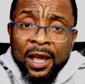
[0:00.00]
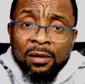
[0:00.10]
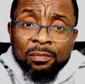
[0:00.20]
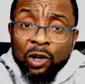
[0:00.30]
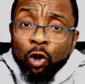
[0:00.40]

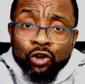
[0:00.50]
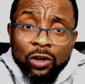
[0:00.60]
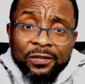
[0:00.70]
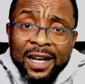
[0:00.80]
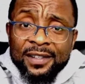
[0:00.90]
because of
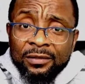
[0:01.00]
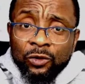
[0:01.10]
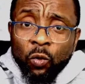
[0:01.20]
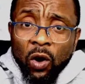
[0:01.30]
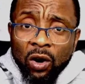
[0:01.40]
that Civil
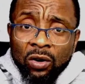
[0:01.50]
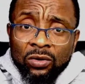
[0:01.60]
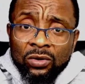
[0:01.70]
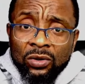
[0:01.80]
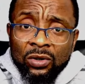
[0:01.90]
War
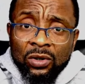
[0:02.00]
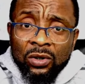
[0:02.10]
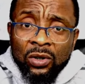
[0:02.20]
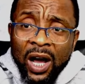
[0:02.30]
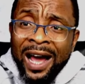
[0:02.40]

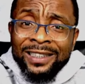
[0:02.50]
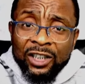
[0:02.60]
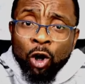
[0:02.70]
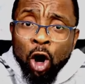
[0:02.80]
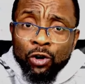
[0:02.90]
and the
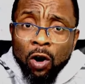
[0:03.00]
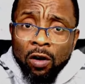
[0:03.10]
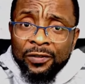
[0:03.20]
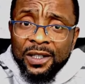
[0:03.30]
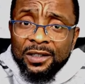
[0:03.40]
horror
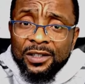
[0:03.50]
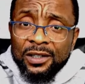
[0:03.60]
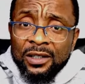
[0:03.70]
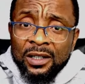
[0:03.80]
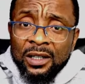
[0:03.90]
of it,
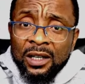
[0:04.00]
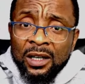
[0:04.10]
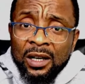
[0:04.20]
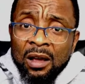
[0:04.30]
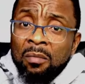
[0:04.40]

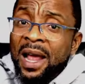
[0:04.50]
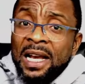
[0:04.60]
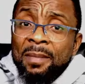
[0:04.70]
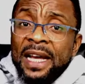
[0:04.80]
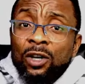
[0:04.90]
many,
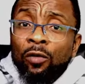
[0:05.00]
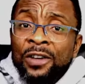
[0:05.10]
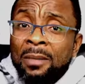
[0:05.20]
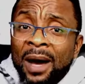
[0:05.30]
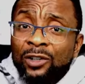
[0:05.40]
many of
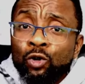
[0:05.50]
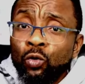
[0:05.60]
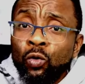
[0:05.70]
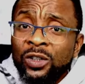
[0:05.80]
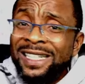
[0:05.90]
them had
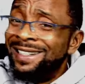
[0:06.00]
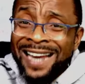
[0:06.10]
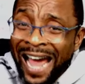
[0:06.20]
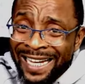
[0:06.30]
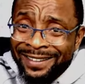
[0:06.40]
to
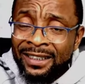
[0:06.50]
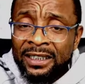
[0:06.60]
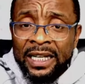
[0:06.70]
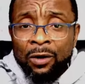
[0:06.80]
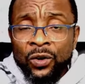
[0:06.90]
deny
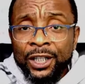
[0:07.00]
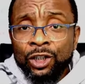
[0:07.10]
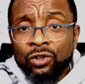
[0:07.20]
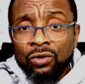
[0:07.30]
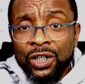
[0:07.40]
their connection
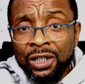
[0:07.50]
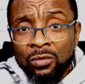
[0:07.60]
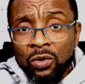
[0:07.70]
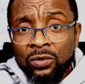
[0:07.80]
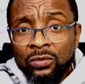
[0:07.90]
to the
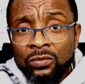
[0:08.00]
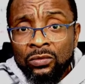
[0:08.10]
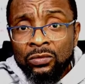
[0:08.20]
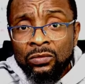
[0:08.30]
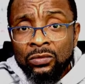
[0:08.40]
Igbo.
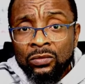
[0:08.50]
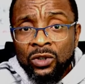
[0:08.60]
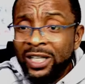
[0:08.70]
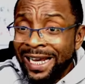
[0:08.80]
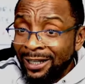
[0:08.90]

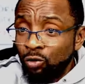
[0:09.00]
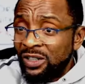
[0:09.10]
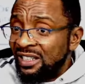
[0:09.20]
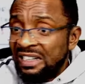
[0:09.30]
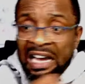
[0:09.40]
They had to
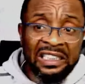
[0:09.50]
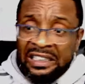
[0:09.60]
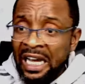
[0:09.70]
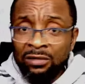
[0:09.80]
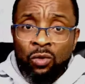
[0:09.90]
deny
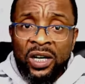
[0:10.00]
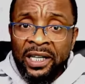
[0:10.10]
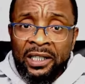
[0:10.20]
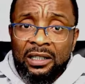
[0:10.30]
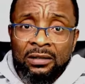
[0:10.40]
their Igbo
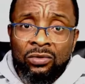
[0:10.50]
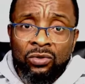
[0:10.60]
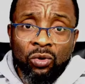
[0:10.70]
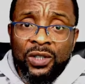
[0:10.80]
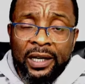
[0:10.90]
link
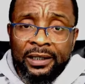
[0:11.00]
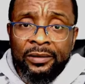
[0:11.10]
totally.